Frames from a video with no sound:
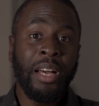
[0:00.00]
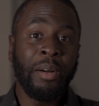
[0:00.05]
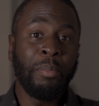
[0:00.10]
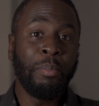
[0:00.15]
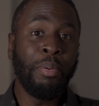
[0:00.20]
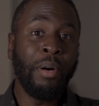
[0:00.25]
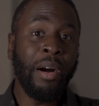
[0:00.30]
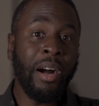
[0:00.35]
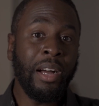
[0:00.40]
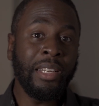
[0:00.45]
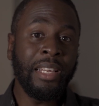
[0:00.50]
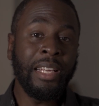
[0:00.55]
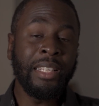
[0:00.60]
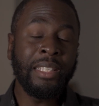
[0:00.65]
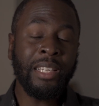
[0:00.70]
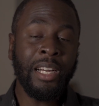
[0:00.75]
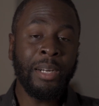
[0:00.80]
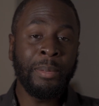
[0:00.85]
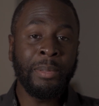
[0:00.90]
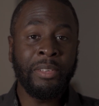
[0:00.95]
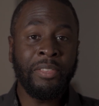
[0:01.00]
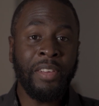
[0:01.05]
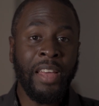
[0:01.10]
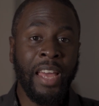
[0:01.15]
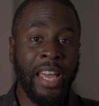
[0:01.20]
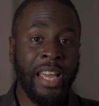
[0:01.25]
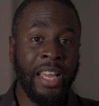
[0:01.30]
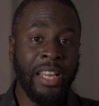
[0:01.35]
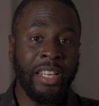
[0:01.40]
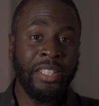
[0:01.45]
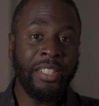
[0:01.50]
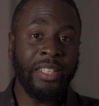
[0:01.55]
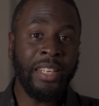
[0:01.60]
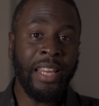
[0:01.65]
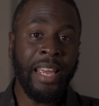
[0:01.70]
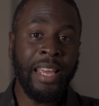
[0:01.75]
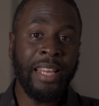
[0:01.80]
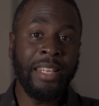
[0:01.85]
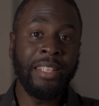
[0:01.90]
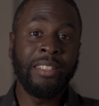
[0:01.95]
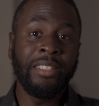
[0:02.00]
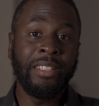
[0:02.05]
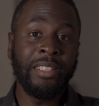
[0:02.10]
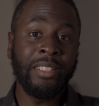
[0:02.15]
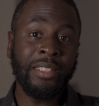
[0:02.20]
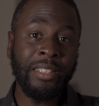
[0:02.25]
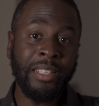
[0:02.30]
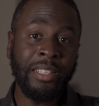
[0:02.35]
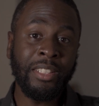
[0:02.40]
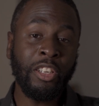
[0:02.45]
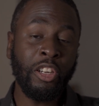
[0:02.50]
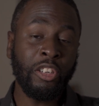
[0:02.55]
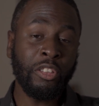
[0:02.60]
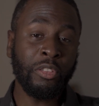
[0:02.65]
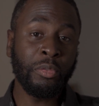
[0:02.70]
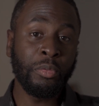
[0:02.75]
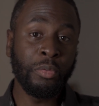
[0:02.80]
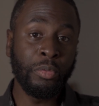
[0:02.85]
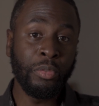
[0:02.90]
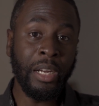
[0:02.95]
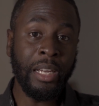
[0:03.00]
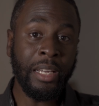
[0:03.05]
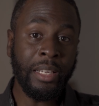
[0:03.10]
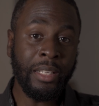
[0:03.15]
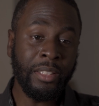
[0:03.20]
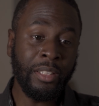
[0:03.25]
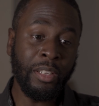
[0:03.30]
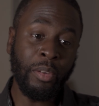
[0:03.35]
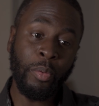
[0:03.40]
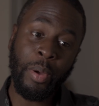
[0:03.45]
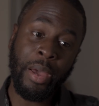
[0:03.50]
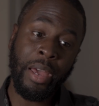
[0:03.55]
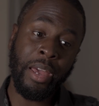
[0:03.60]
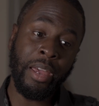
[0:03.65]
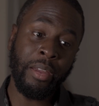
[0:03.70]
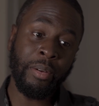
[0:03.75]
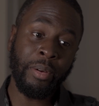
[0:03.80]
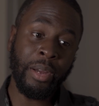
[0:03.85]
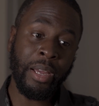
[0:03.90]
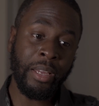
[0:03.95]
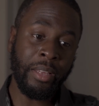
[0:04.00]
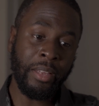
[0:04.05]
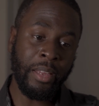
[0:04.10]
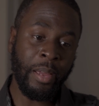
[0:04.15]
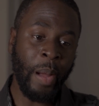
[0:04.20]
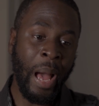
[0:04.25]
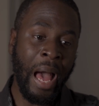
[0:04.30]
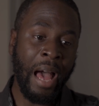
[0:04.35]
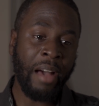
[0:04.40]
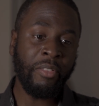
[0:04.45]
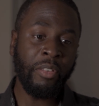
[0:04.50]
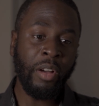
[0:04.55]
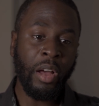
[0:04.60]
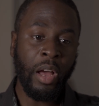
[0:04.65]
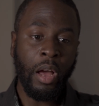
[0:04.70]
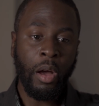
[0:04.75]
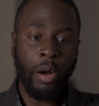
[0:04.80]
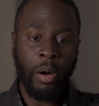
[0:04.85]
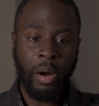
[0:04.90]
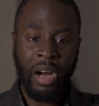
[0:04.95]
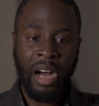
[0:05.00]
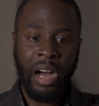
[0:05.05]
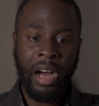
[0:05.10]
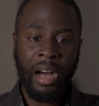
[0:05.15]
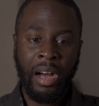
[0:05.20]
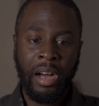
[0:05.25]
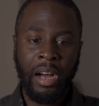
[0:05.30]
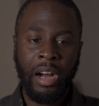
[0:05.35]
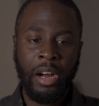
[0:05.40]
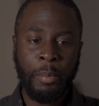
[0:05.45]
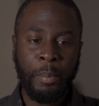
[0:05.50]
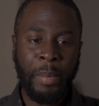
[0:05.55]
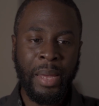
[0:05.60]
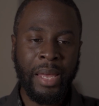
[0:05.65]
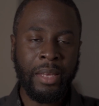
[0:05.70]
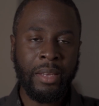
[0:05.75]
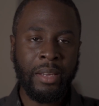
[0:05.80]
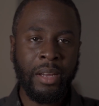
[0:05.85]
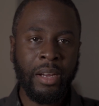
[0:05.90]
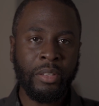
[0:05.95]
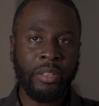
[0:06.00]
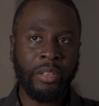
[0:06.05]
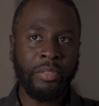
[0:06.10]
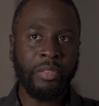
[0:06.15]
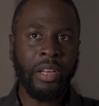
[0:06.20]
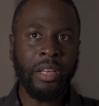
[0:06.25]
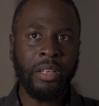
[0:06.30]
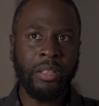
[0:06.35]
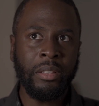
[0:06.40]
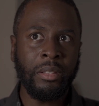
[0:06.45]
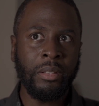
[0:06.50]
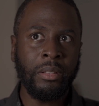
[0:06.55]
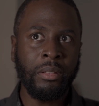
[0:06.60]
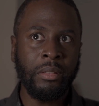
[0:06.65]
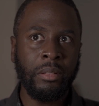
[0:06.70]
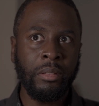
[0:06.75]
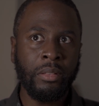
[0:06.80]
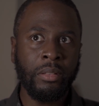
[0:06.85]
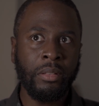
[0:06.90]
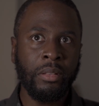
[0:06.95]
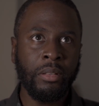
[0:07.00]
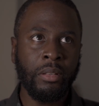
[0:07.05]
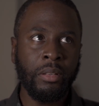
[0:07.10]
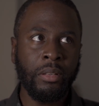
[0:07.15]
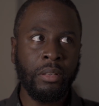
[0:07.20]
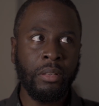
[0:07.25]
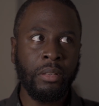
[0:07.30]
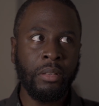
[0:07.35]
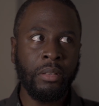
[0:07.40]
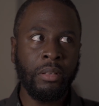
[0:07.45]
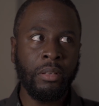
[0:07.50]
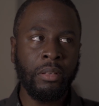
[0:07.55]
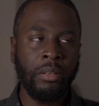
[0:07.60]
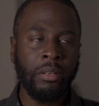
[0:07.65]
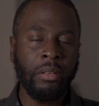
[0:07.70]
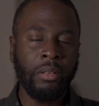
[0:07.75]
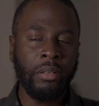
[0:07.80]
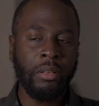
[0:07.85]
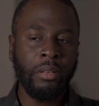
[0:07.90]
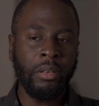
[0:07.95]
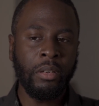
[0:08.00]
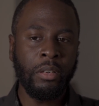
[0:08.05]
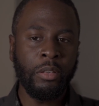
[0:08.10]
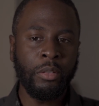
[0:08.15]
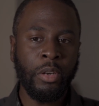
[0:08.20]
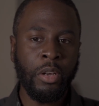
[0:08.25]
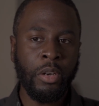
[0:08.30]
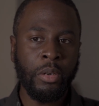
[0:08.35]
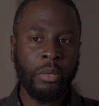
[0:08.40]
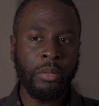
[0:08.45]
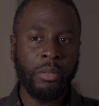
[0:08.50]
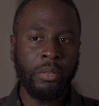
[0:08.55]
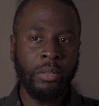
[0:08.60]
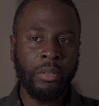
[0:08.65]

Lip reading: but it's coming of age in just this crazy way, right? You have our main character, I forget his. Oh no.